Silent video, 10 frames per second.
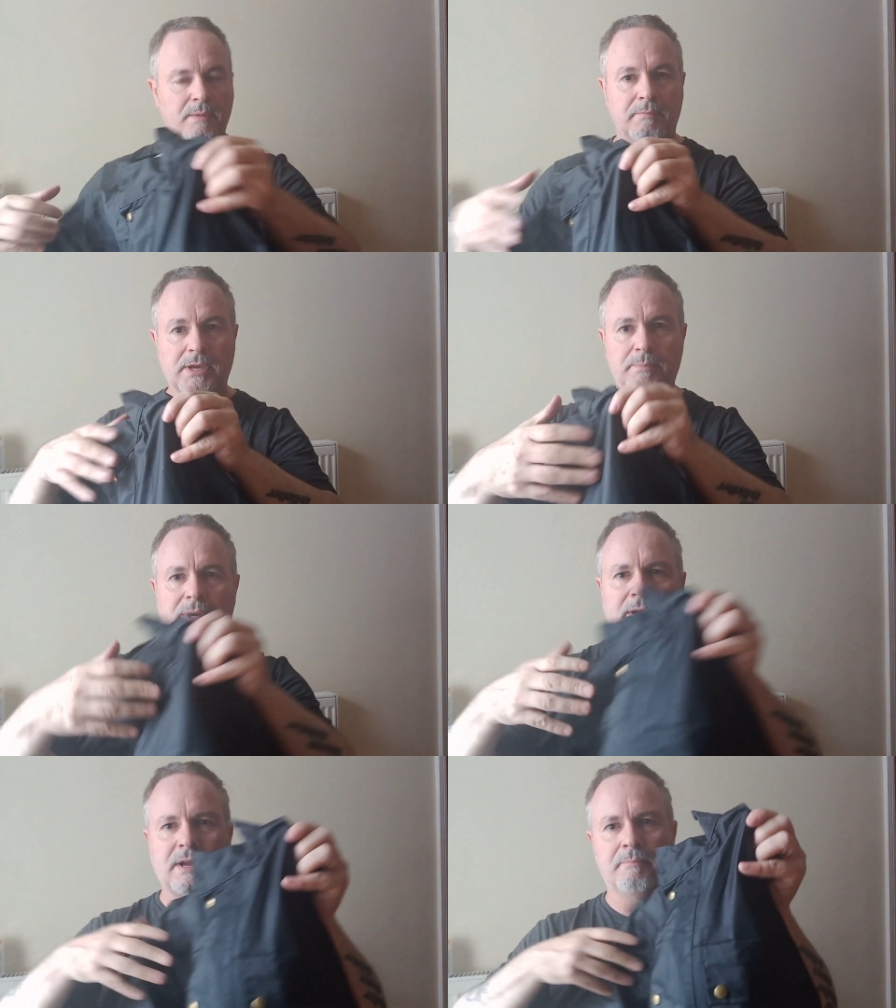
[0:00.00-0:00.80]
Made
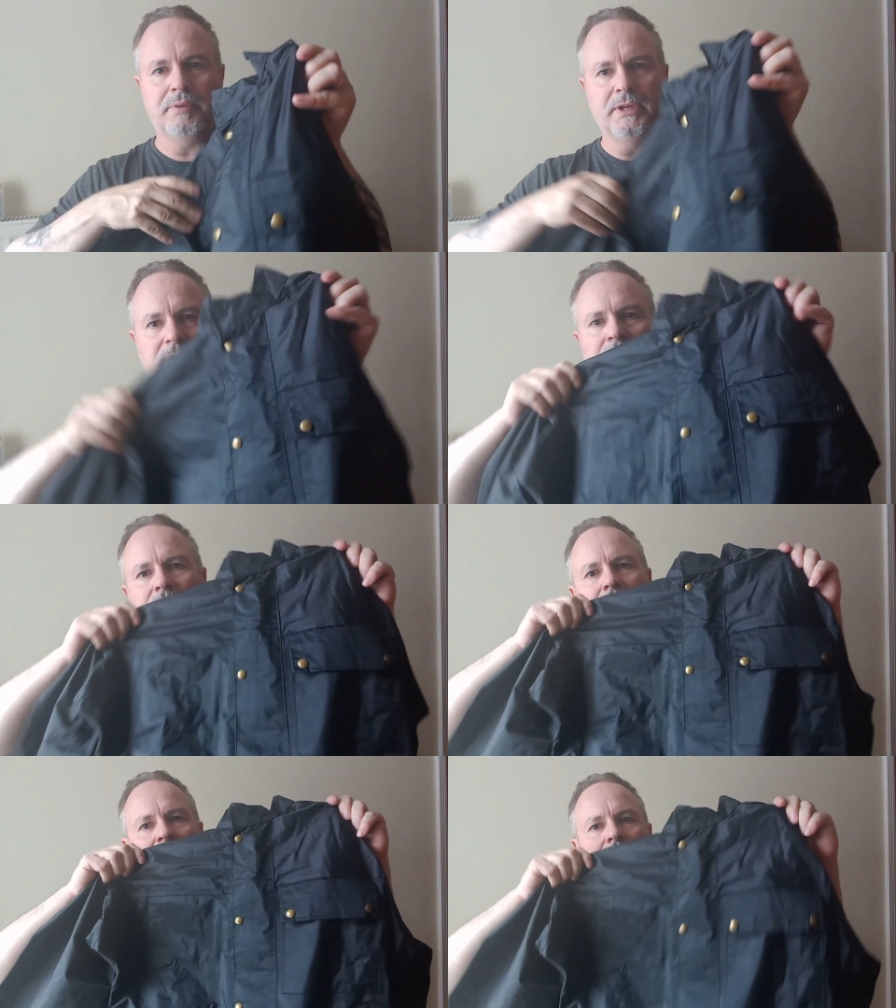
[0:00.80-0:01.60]
by a company
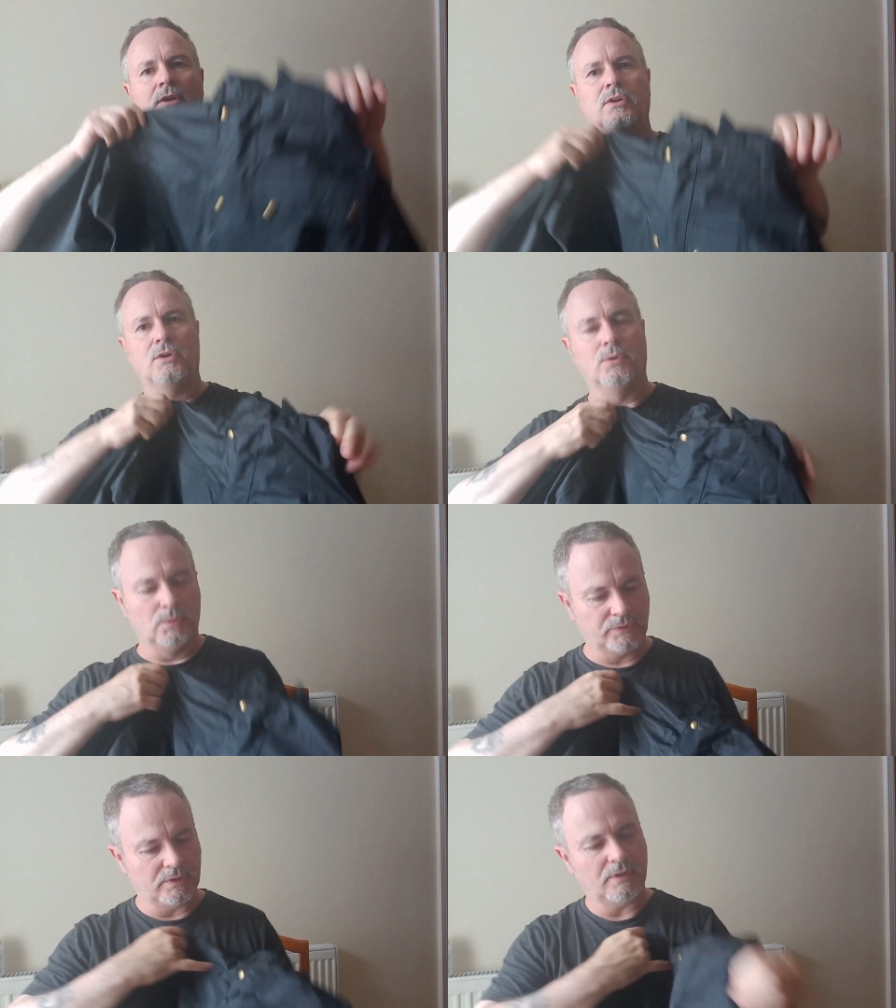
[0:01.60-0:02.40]

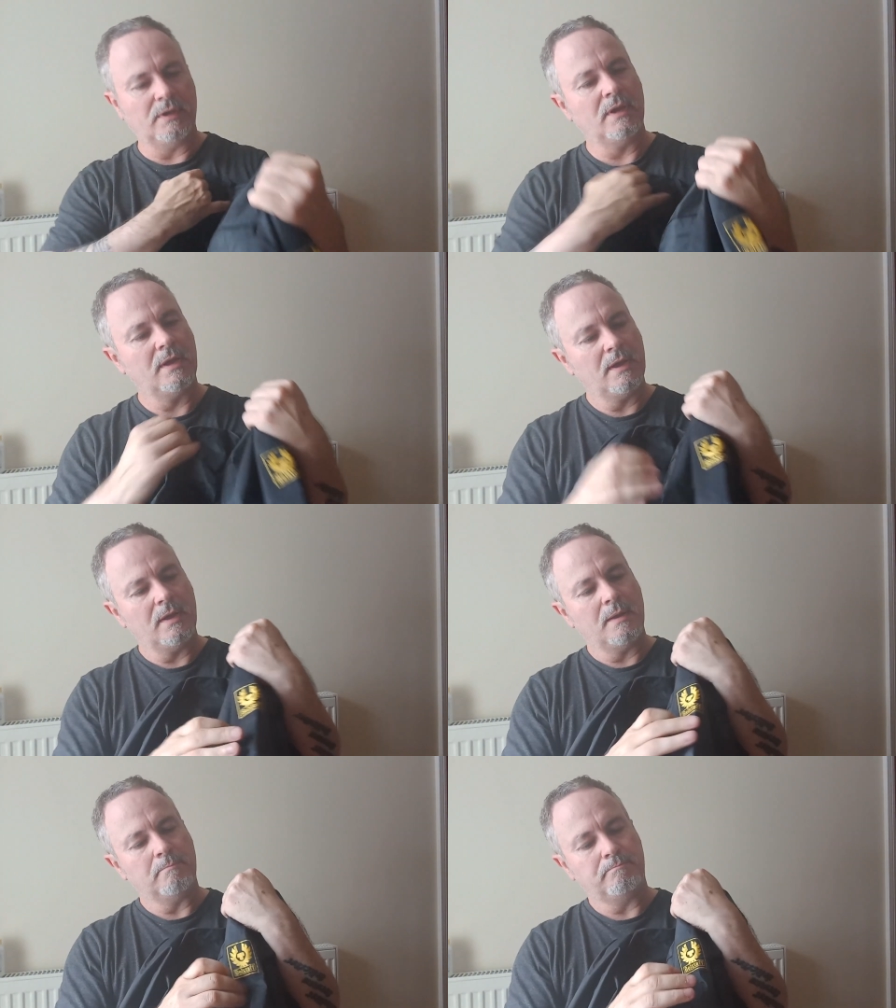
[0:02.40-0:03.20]
called
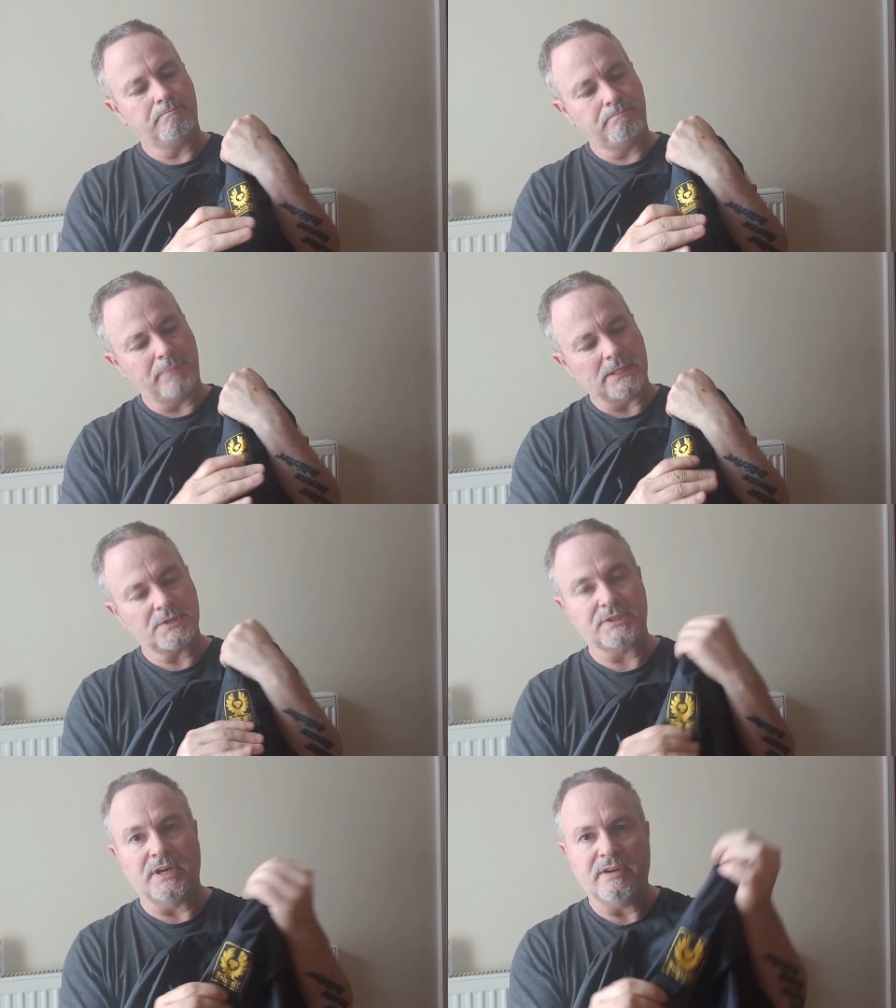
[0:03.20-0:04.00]

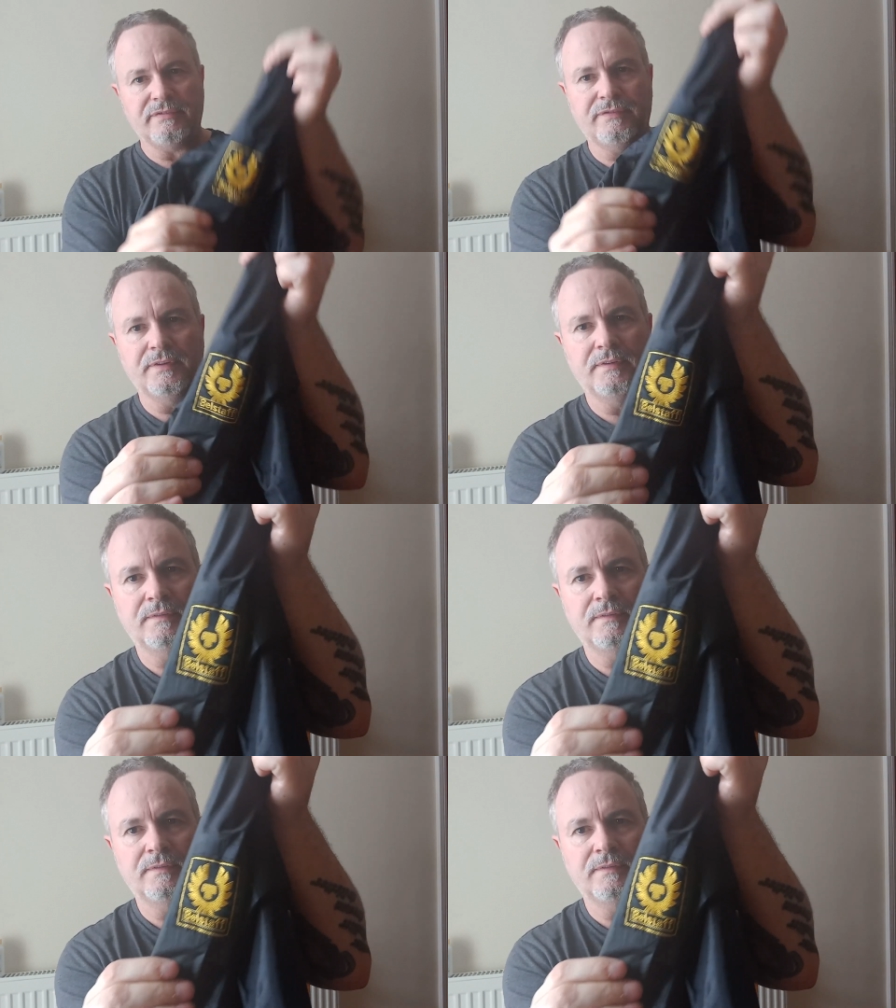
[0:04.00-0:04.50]
Belstaff.